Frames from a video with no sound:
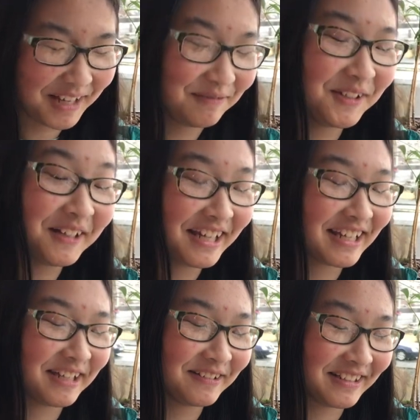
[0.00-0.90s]
I feel like
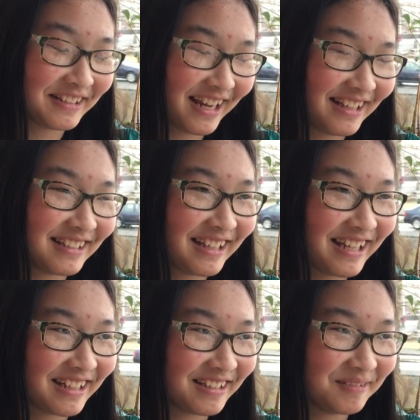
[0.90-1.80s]
it tastes
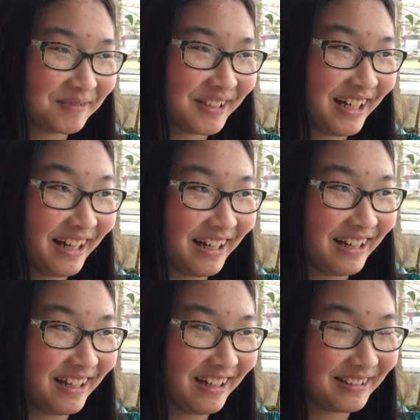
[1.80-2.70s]
like what,
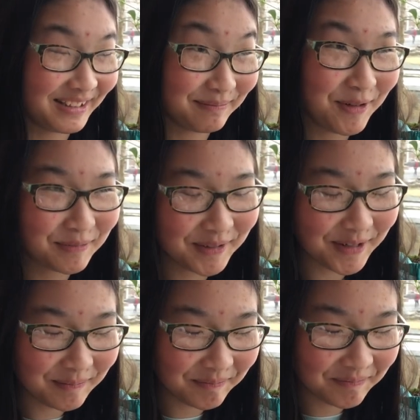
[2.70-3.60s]
a smoke
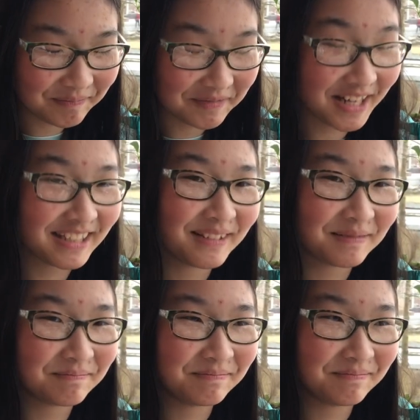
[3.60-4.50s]
bomb? Because it
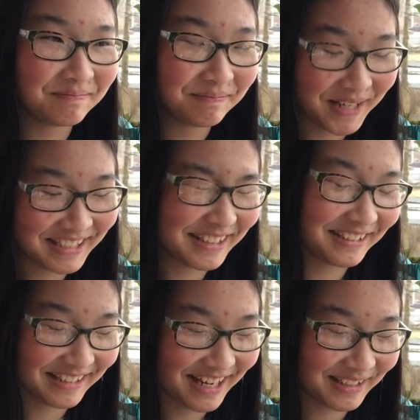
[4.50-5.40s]

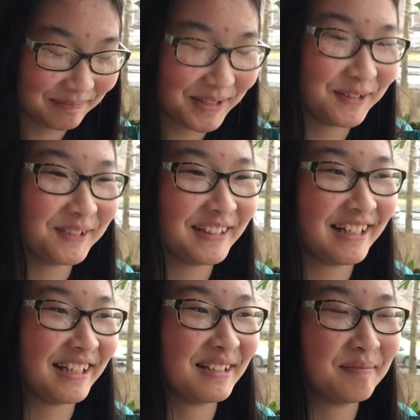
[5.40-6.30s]
basically tastes purely
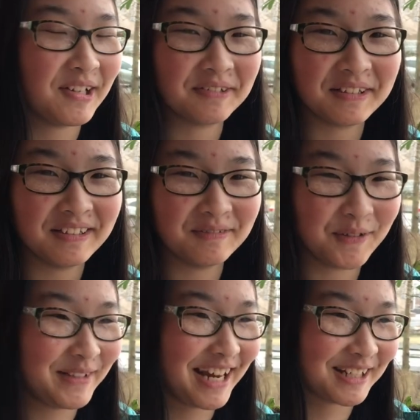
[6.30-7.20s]
like smoke
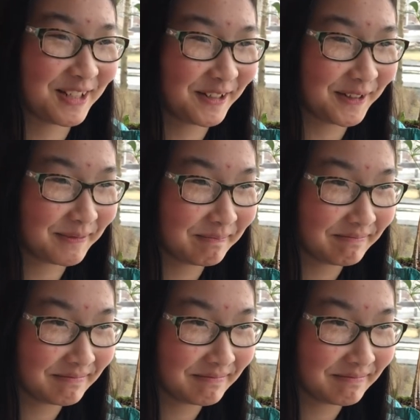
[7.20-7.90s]
with texture.